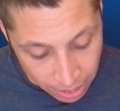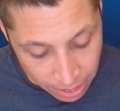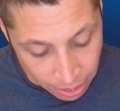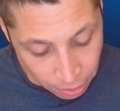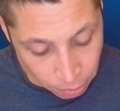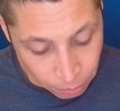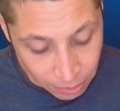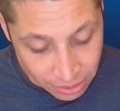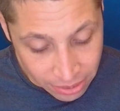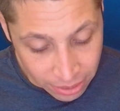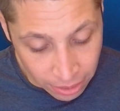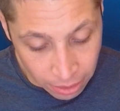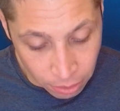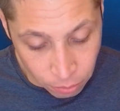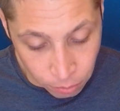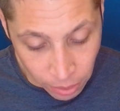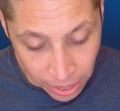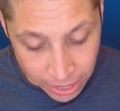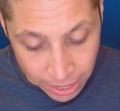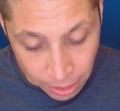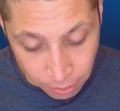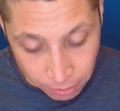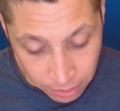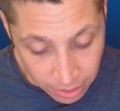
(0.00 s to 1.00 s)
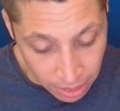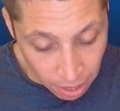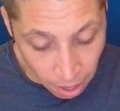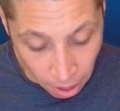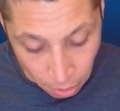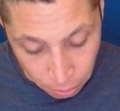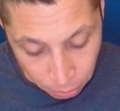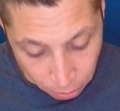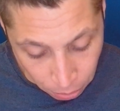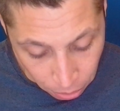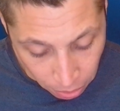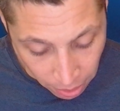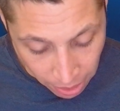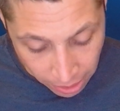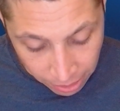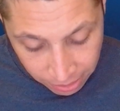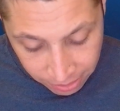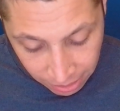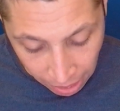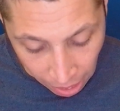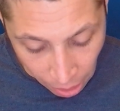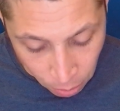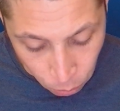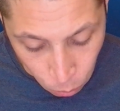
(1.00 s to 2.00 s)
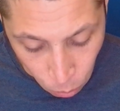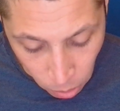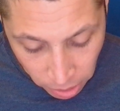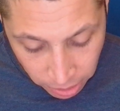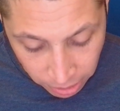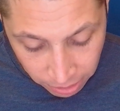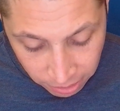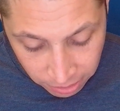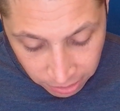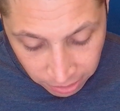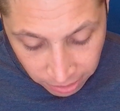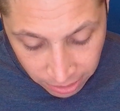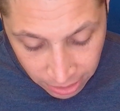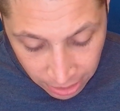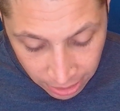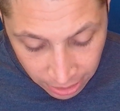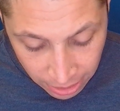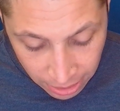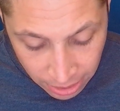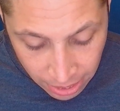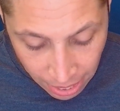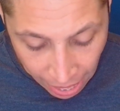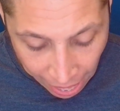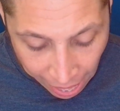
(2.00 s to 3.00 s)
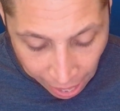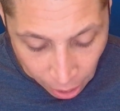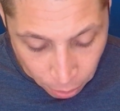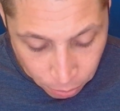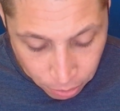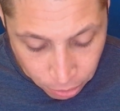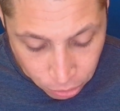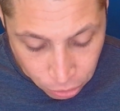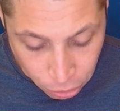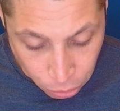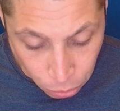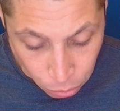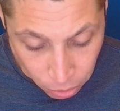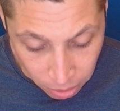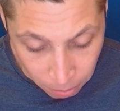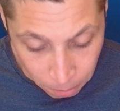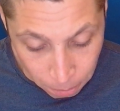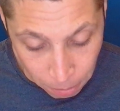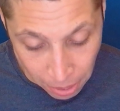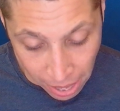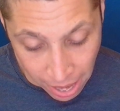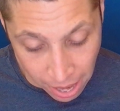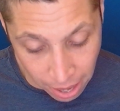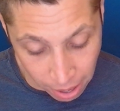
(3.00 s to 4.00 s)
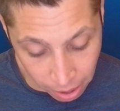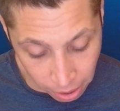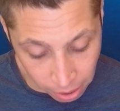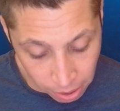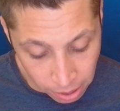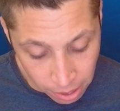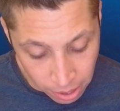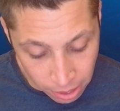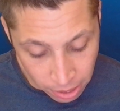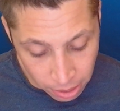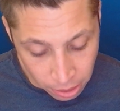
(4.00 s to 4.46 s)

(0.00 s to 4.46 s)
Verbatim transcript: Now, the reason I didn't write out the other thing is I want to see how the two compare.